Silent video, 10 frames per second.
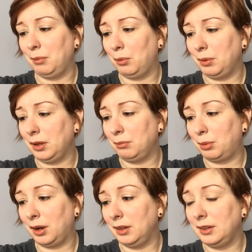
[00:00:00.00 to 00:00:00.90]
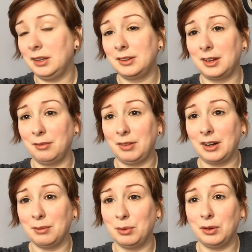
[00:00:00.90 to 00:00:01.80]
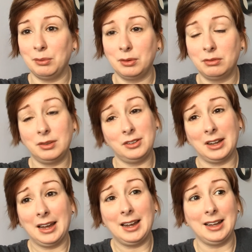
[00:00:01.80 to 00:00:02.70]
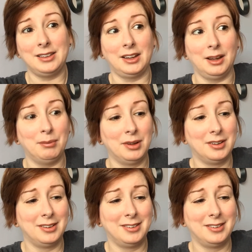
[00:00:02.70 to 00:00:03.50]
I'm hoping Brian thinks that I'm very employable, which I, I guess I am.